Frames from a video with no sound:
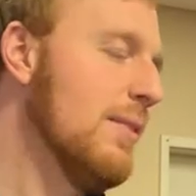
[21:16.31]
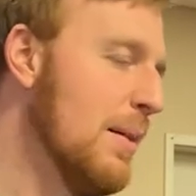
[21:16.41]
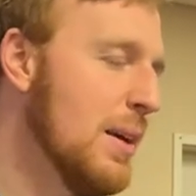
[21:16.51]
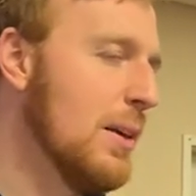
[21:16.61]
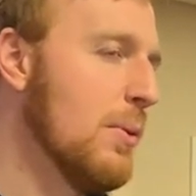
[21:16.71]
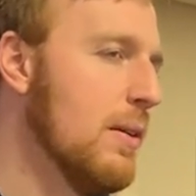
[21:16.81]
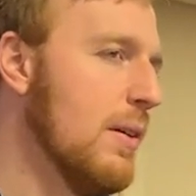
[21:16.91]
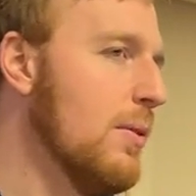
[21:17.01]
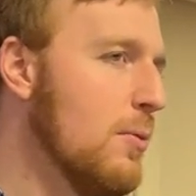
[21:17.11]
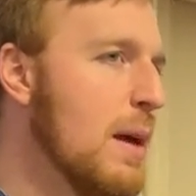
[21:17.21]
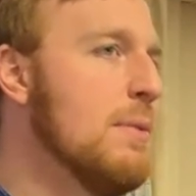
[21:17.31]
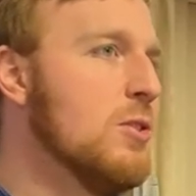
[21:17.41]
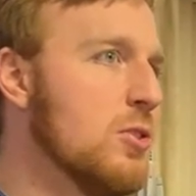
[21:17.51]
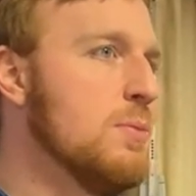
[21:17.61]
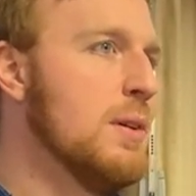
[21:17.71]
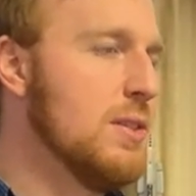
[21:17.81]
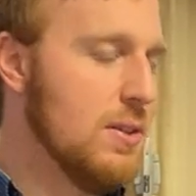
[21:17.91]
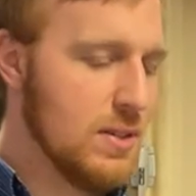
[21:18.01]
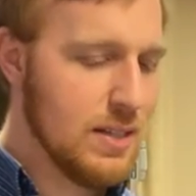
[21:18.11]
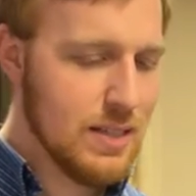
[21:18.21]
I'm getting rid of it. Well, maybe the church must
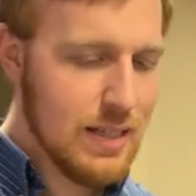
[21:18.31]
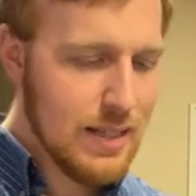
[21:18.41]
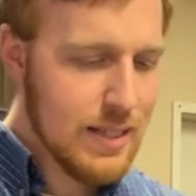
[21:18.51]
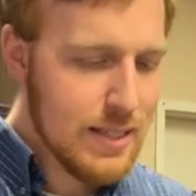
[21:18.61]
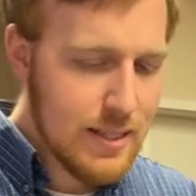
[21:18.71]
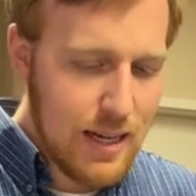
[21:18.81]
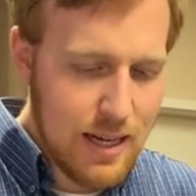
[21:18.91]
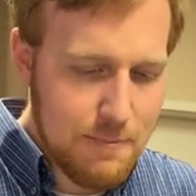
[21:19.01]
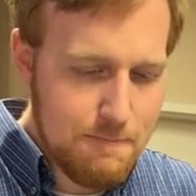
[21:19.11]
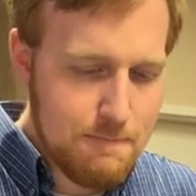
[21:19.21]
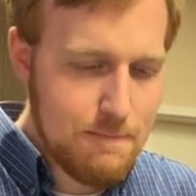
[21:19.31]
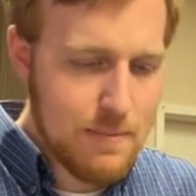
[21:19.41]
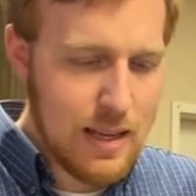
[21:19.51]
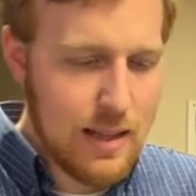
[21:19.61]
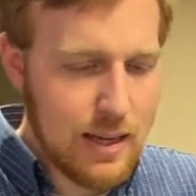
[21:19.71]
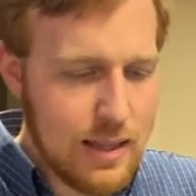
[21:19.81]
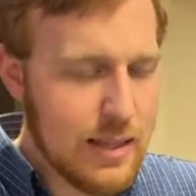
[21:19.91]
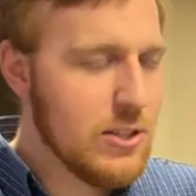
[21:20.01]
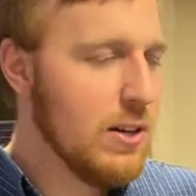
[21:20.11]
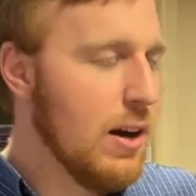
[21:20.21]
use it. Again,
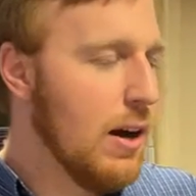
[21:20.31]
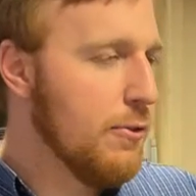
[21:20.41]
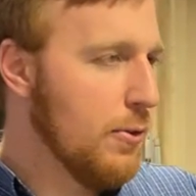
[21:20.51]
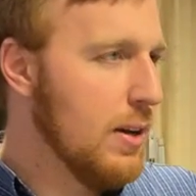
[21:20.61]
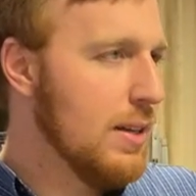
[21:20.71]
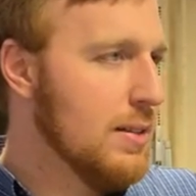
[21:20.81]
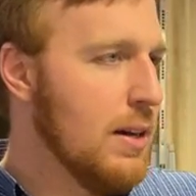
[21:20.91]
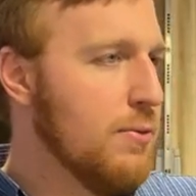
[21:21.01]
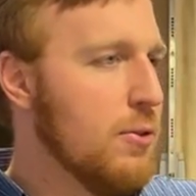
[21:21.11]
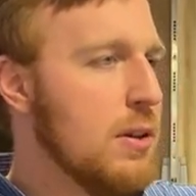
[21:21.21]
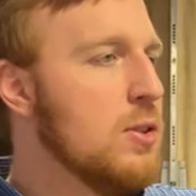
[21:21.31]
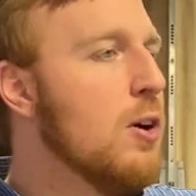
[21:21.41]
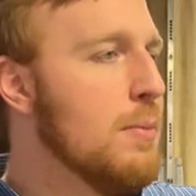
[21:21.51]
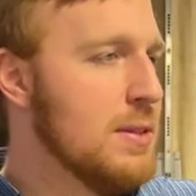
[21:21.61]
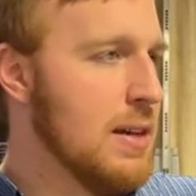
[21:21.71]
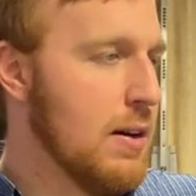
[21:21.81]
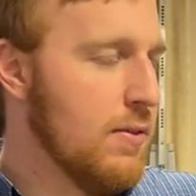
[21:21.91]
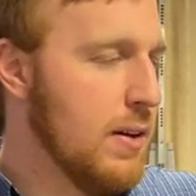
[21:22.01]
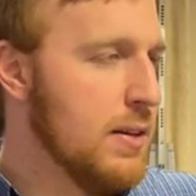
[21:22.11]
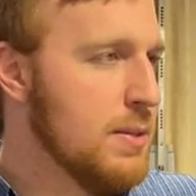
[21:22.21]
that's an offering, not for an atonement
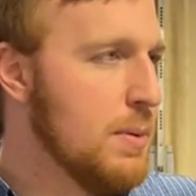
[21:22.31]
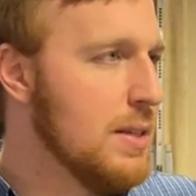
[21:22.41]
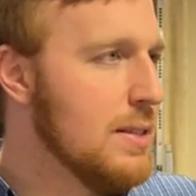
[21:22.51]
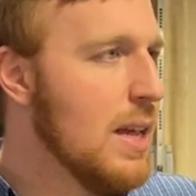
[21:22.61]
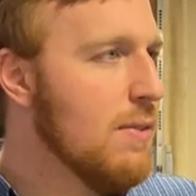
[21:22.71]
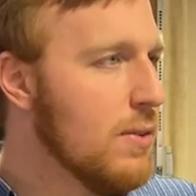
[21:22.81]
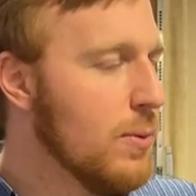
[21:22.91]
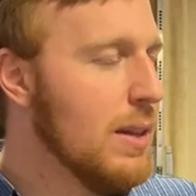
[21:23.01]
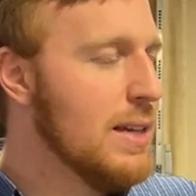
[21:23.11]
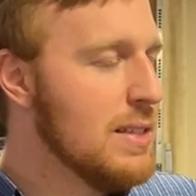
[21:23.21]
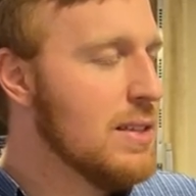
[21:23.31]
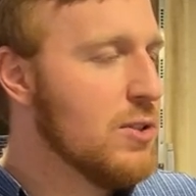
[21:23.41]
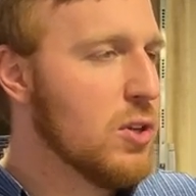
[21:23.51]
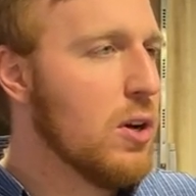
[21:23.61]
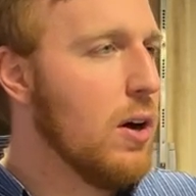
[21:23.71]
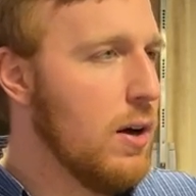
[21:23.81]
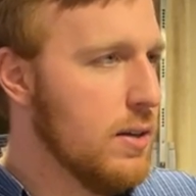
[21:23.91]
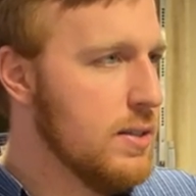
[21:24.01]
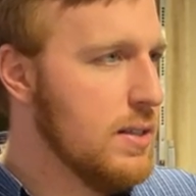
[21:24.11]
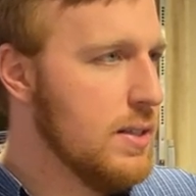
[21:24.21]
sacrifice, but David realizes there's a
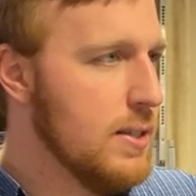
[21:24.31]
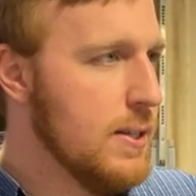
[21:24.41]
cost.